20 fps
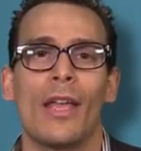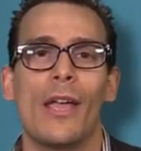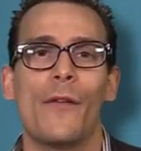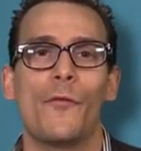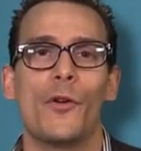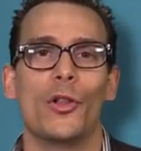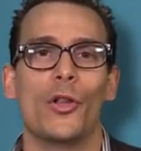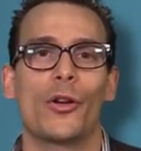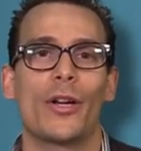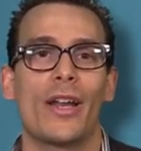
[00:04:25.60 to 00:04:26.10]

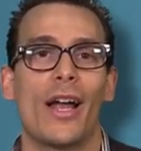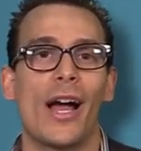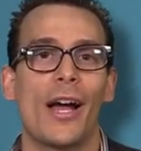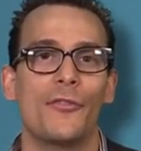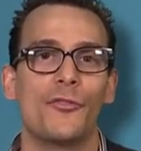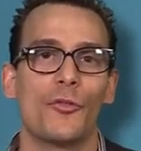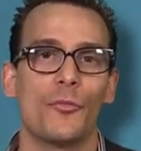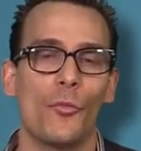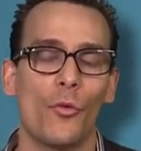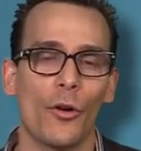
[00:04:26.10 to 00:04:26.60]
If we look at
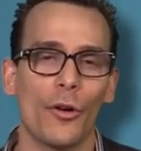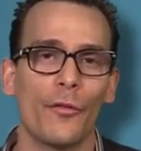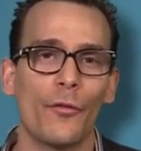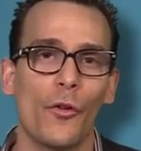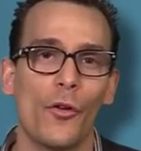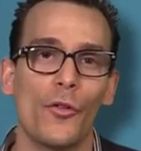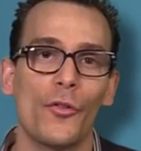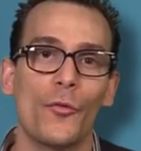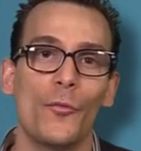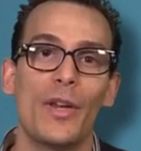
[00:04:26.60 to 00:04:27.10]

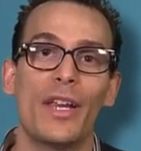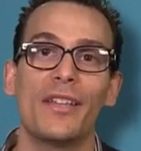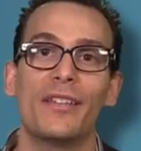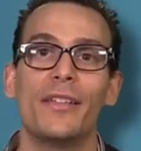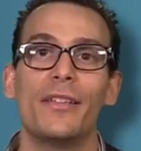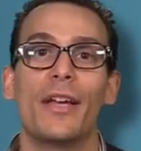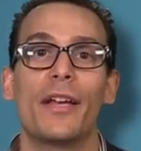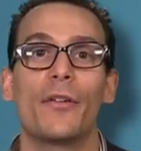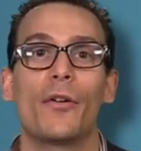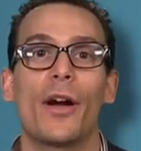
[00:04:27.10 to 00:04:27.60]
hydromorphone, we can
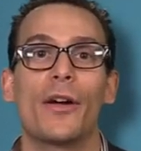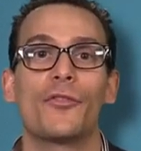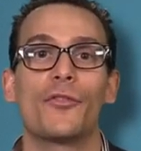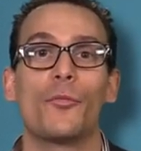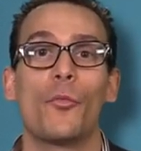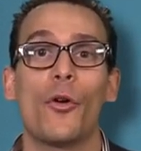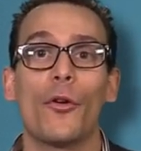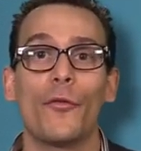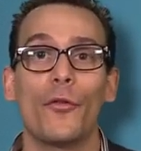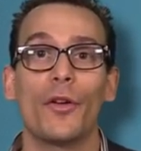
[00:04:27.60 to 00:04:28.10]
see that
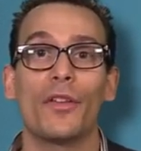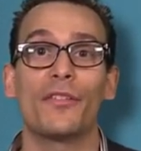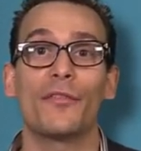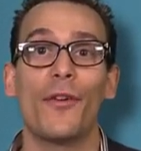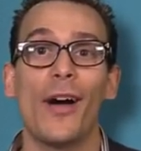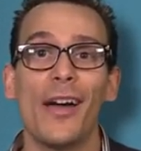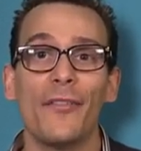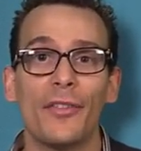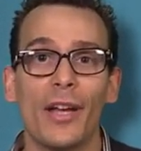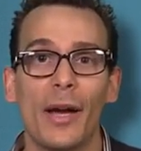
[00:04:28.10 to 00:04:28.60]
hydromorphone is
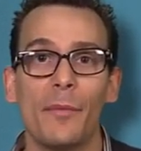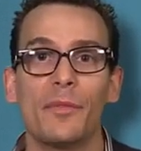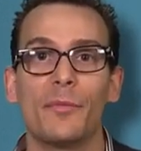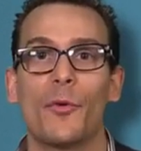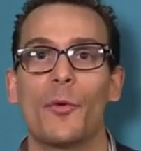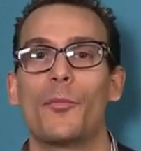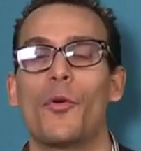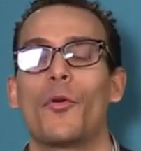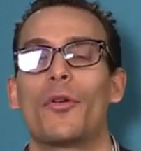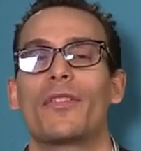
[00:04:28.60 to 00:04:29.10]
5 times
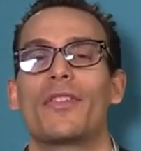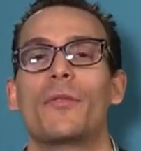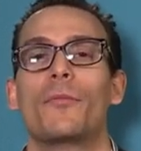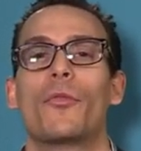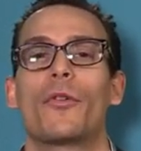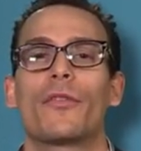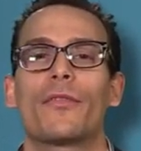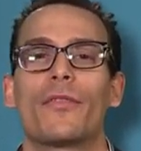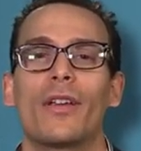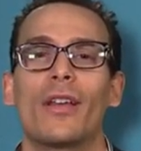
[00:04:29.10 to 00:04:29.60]
more potent than
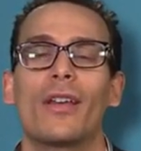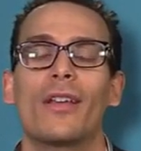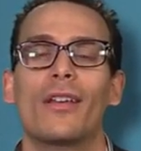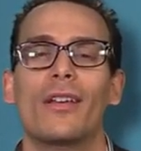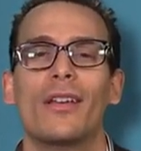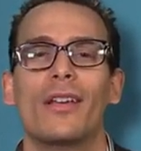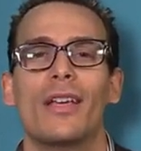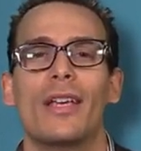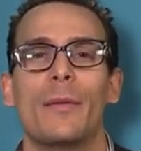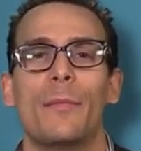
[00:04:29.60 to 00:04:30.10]
morphine,
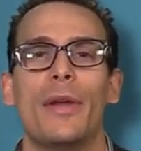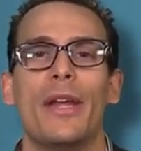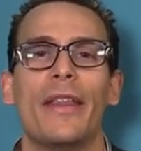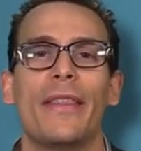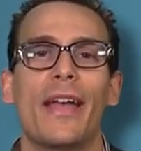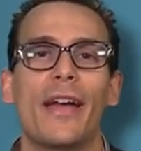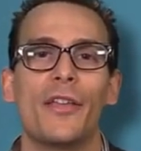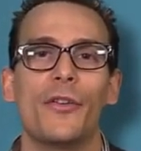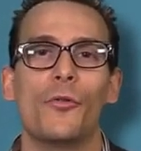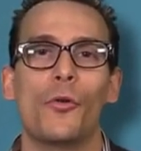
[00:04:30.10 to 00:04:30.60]

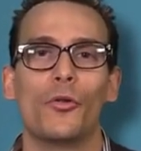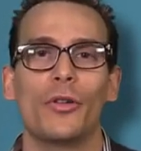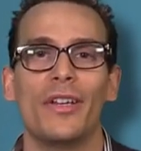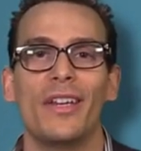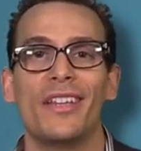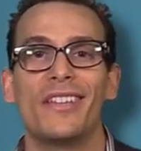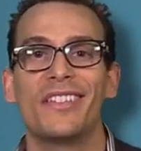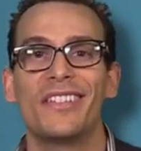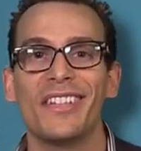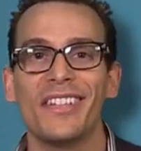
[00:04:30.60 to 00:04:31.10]
meaning that you only
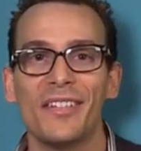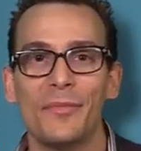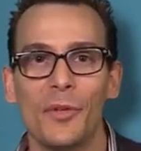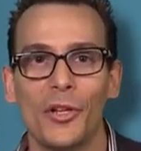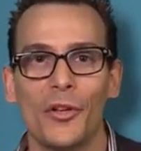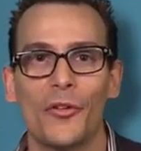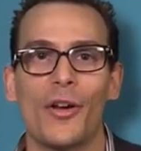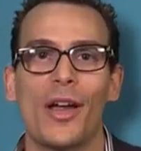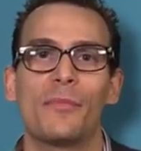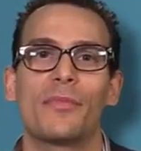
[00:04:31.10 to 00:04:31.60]
need 6
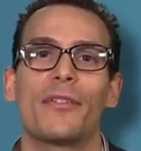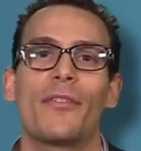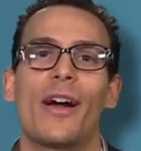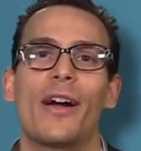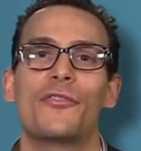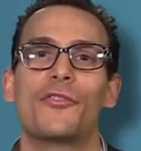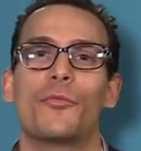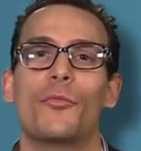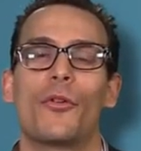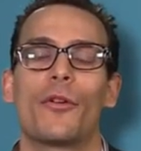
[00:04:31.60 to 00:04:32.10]
milligrams of
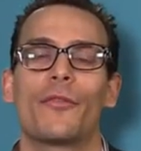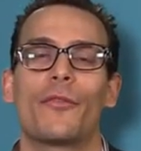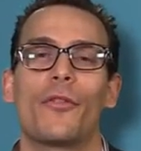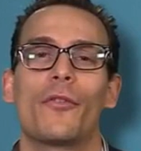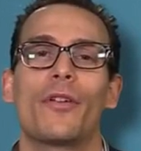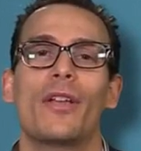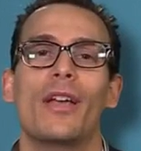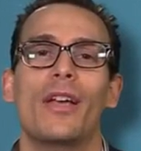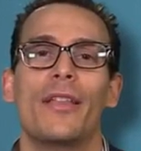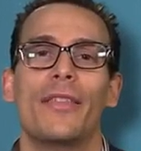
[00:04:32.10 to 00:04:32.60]

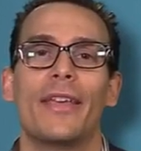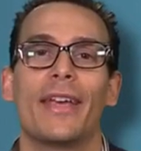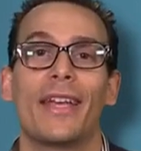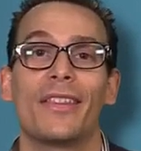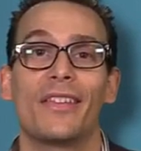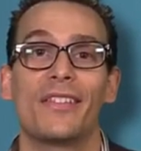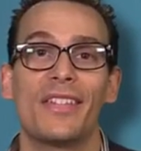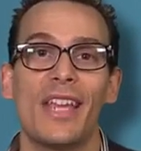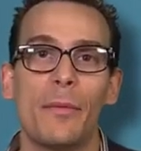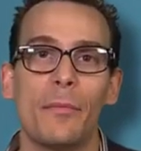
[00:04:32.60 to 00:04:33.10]
hydromorphone to
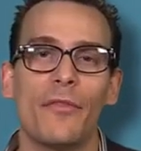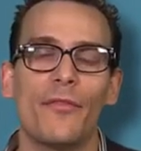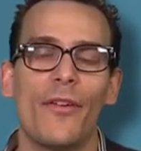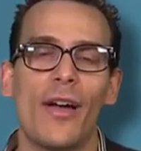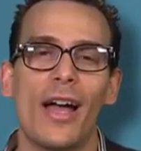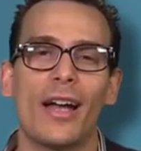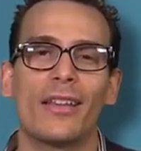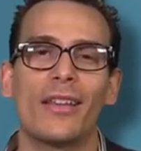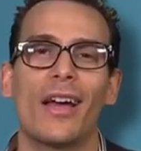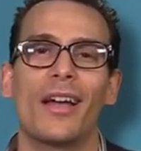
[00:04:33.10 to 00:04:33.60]
get the same
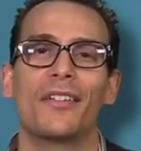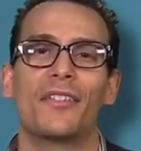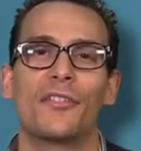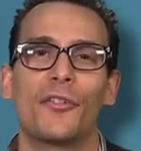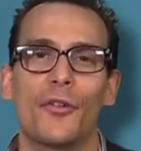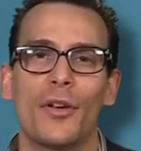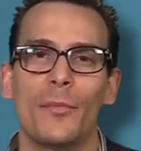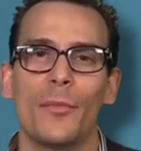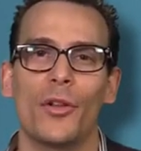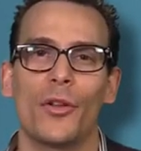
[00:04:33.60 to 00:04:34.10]
effect as
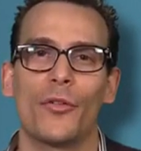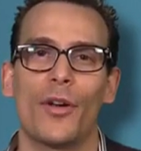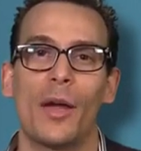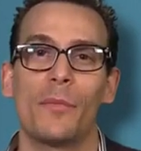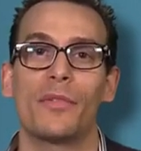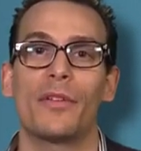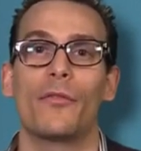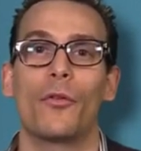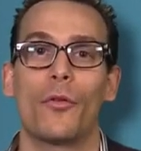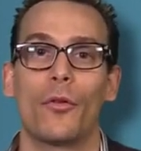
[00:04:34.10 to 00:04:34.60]
30
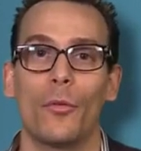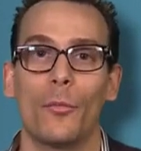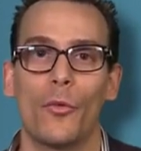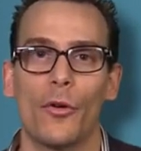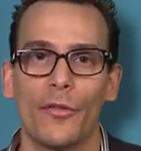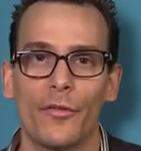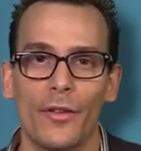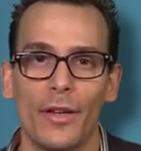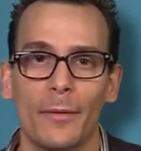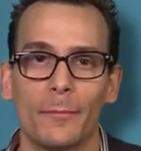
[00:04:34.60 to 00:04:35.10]
milligrams of oral
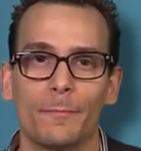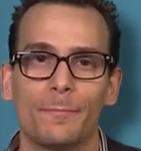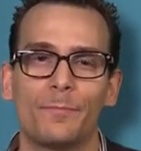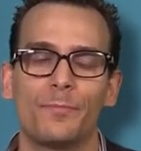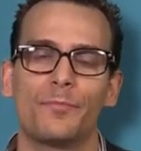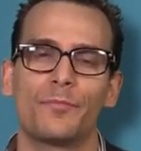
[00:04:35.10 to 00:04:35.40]
morphine.